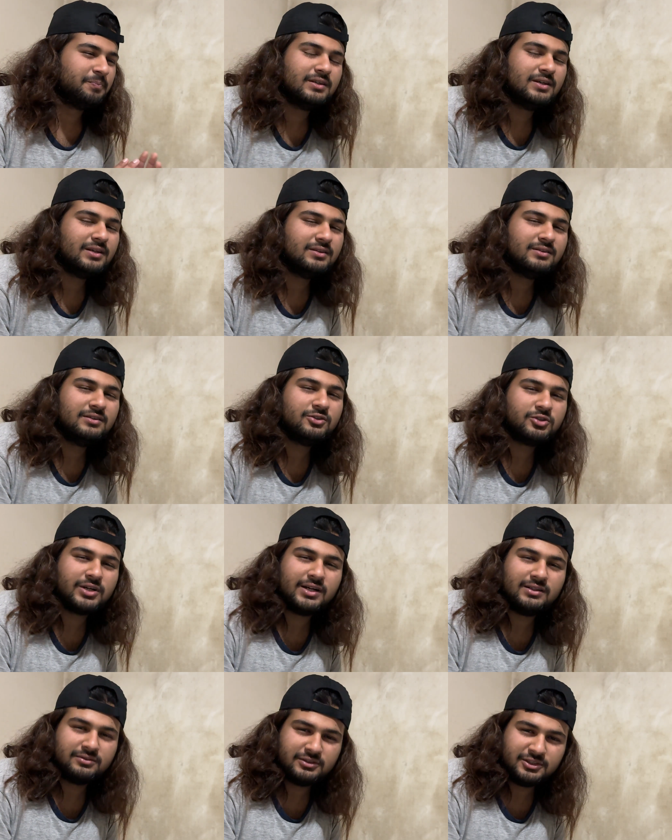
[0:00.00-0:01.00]
get their
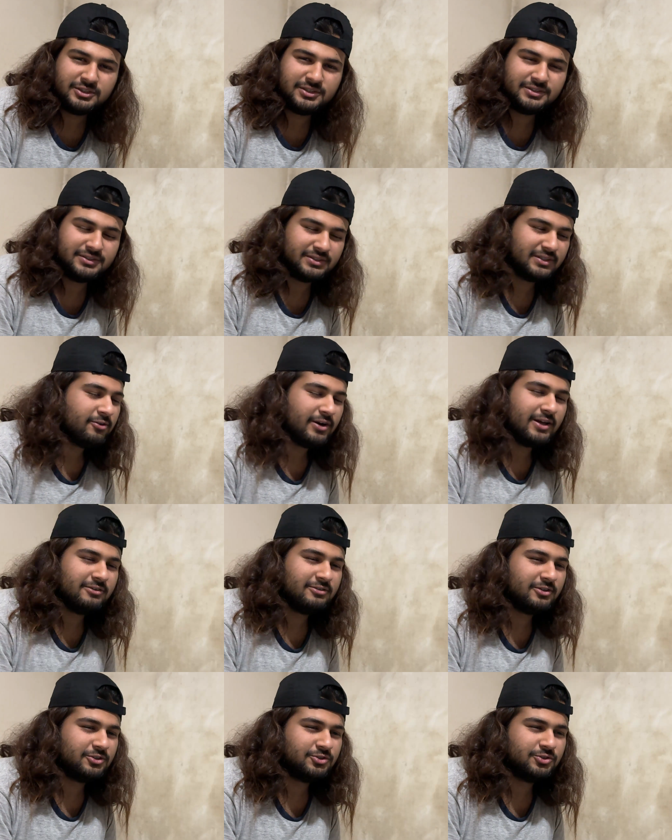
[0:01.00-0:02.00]
trial versions. For
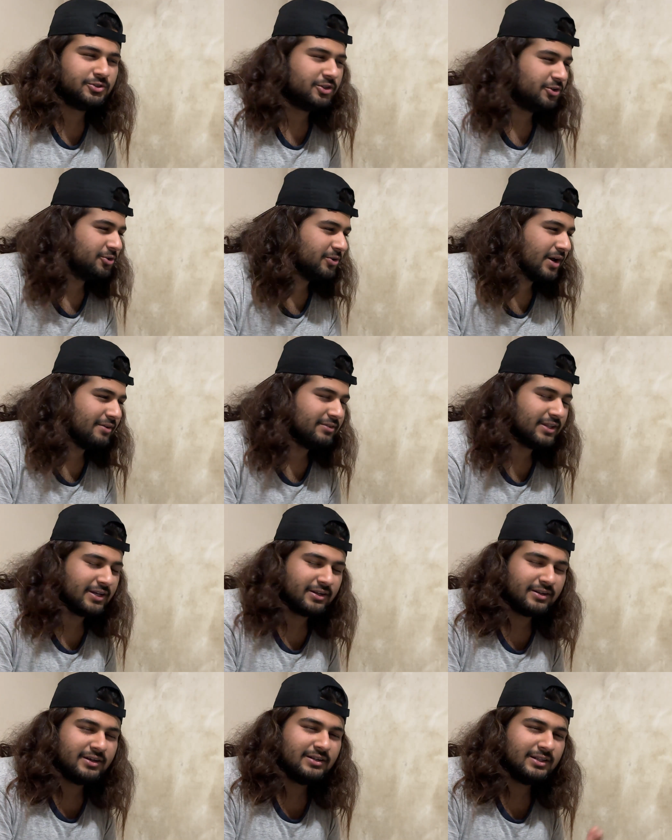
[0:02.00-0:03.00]
FL Studio, you have like
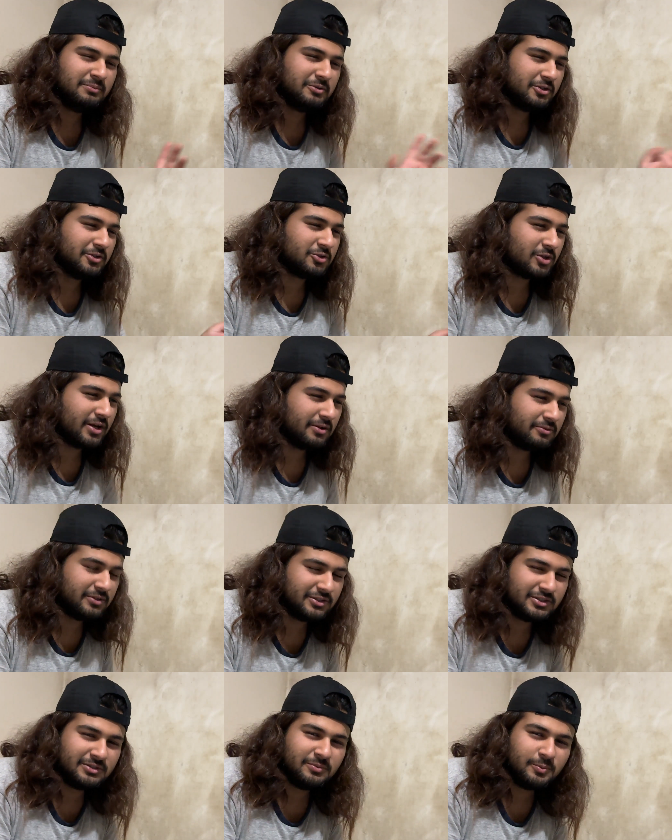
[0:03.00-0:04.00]
an unlimited trial
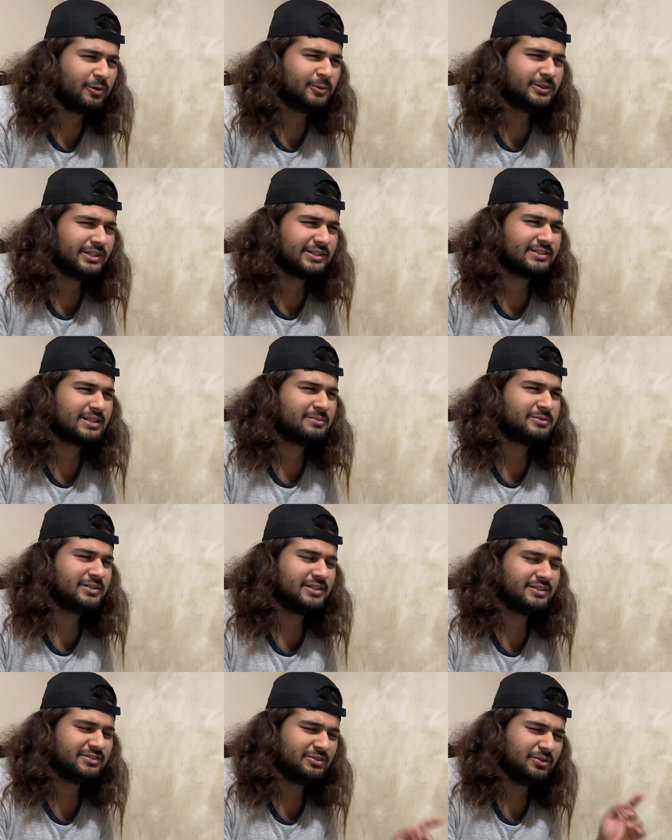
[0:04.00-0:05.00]
version. Only exception
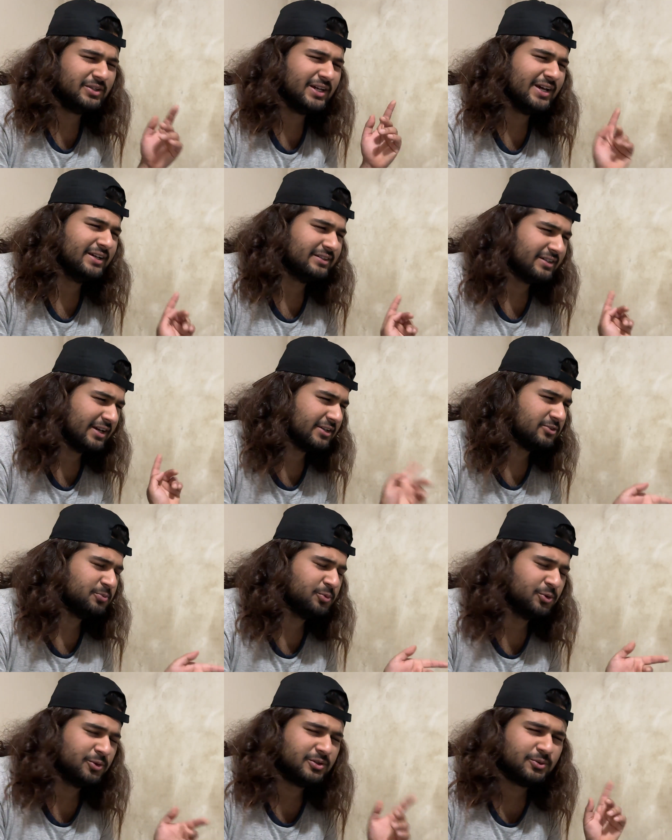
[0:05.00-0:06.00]
is you can't
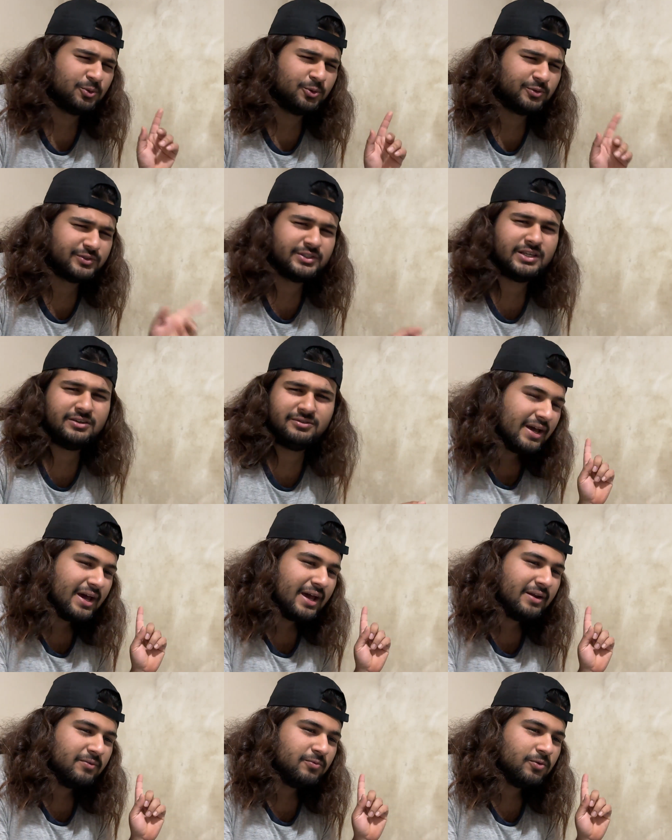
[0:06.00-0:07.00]
export or save.
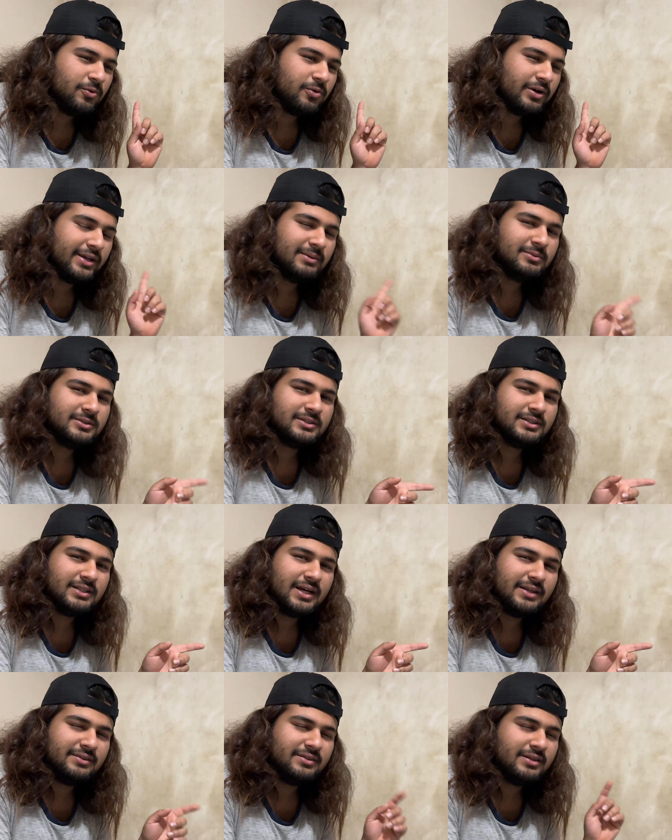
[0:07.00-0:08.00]
And for Ableton,
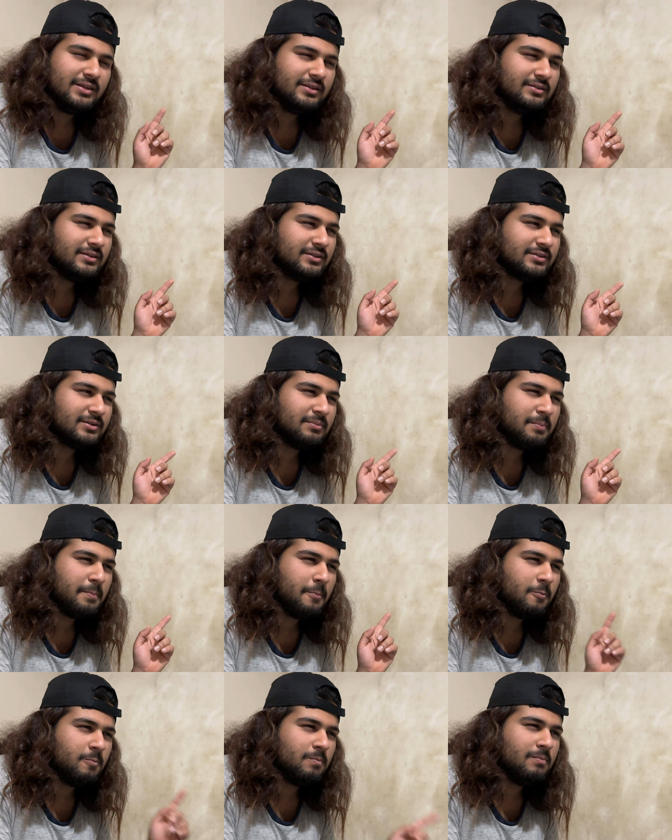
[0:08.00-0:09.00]
I think there's
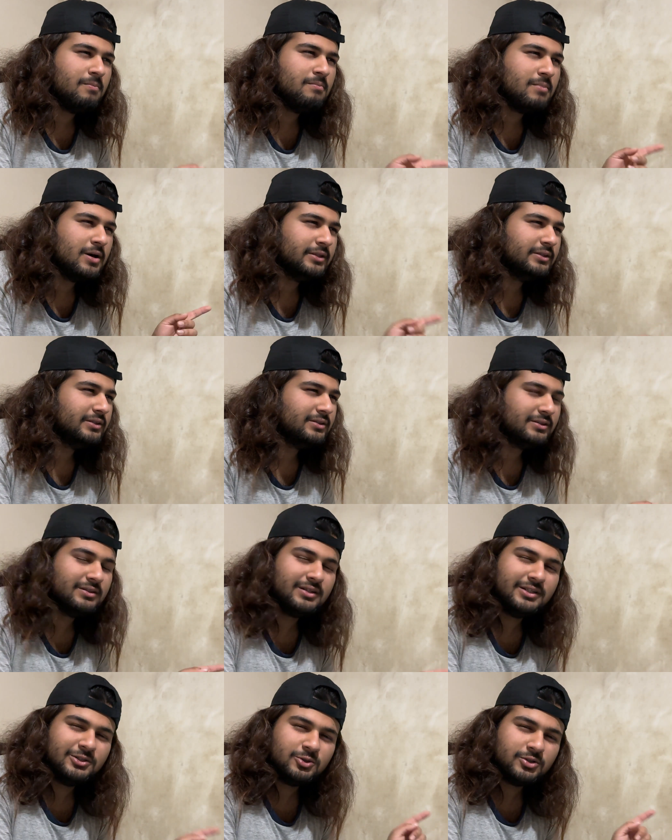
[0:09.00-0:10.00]
some
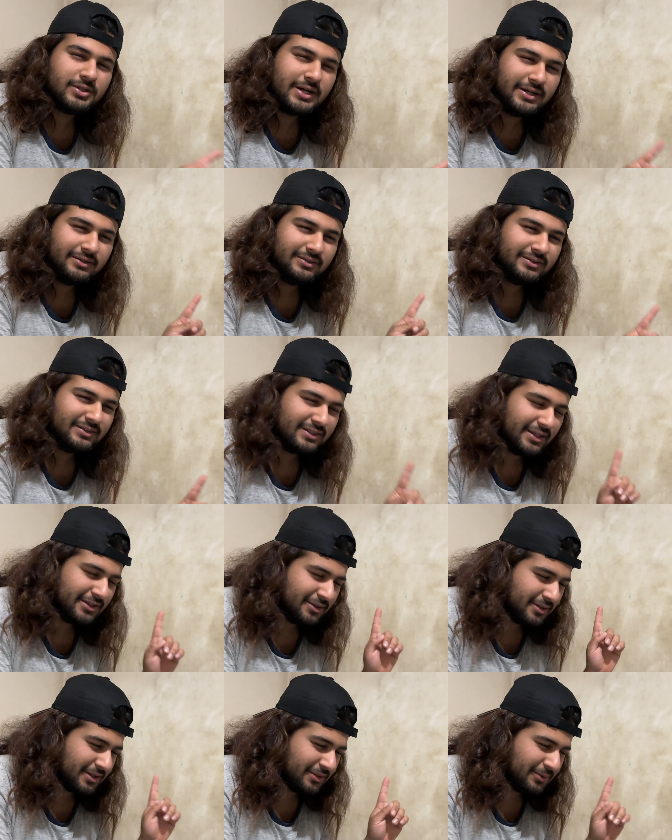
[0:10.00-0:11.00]
monthly trial, like
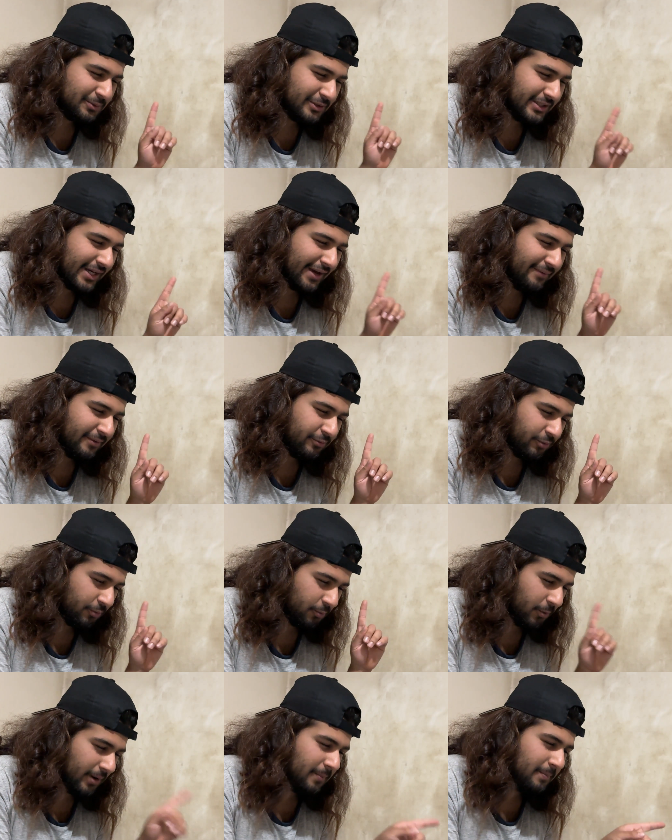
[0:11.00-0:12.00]
you can only have it for
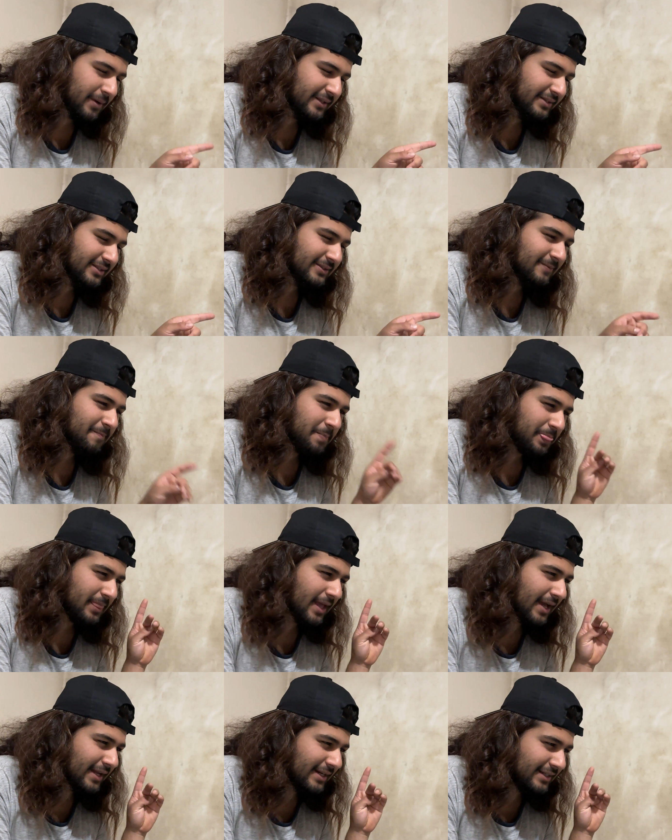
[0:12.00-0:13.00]
1 month
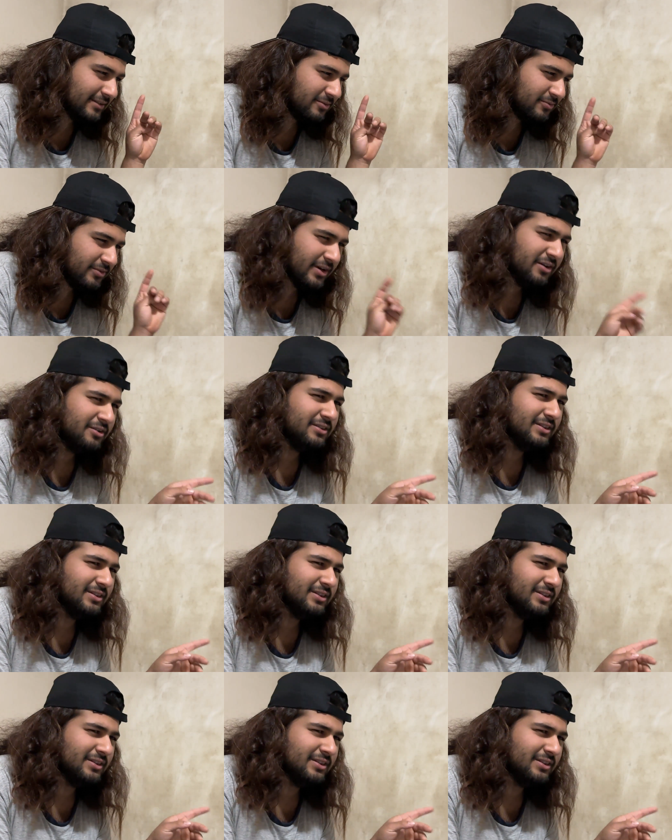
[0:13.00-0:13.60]
and it's very